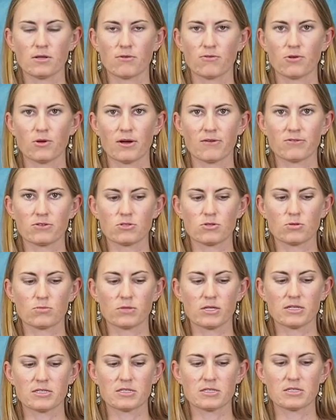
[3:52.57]
if you have a zoom
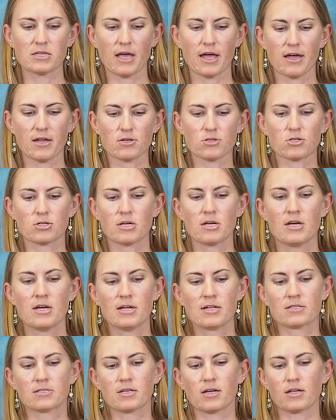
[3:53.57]
lens attached.
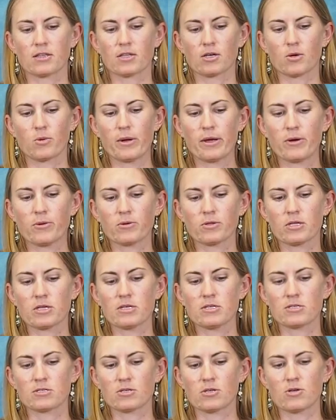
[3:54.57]
It's got the quick
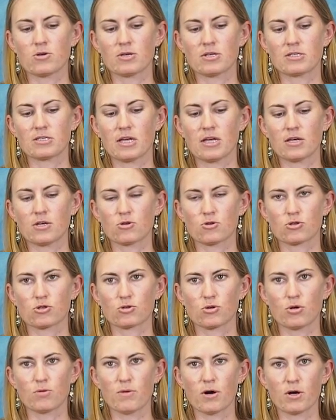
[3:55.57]
release so you can take your
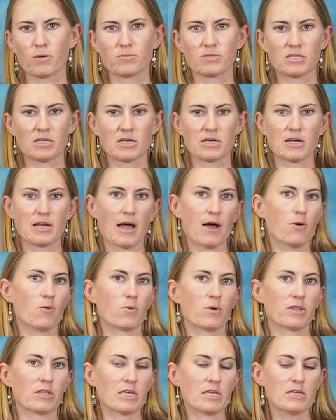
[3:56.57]
strobe arms in and out
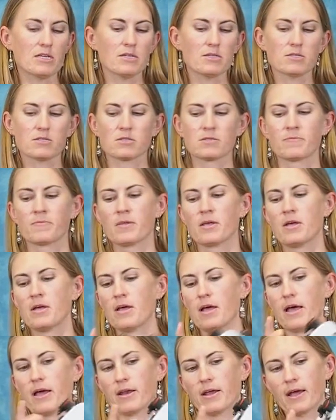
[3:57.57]
with ease.
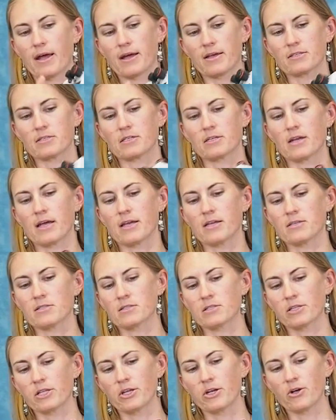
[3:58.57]
And it has a nice
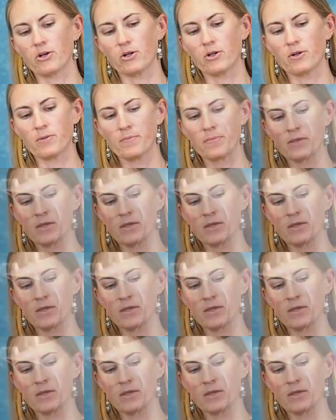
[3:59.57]
little